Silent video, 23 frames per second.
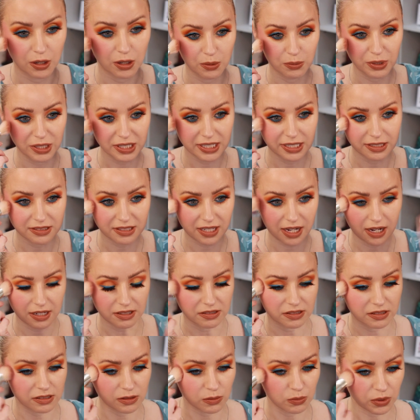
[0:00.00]
really
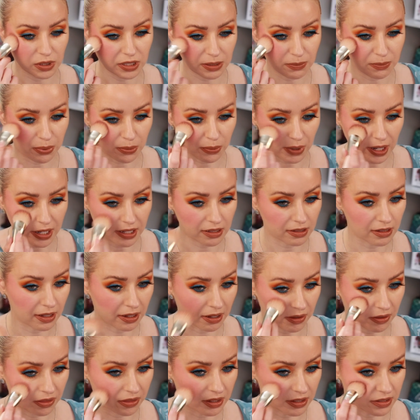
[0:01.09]
intense, really bright
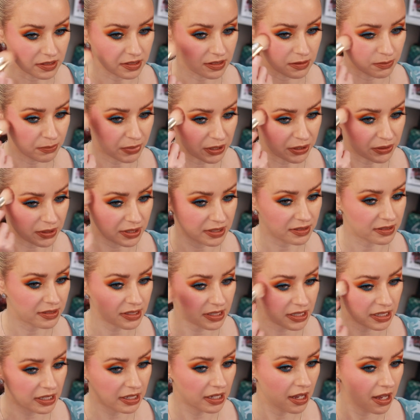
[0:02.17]
like this, but you can
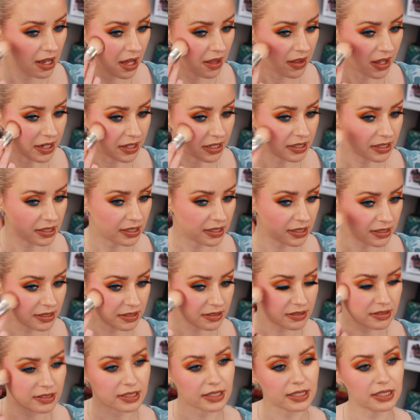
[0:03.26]
see that it
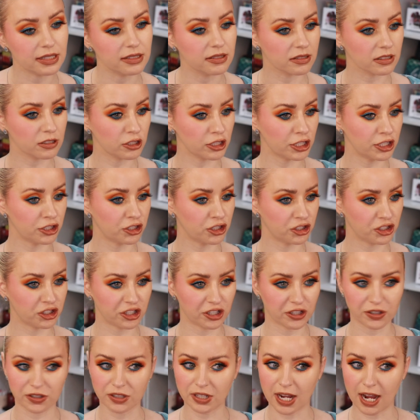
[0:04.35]
is easily
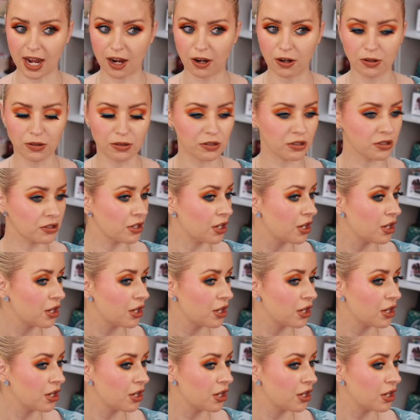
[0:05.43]
sheared out.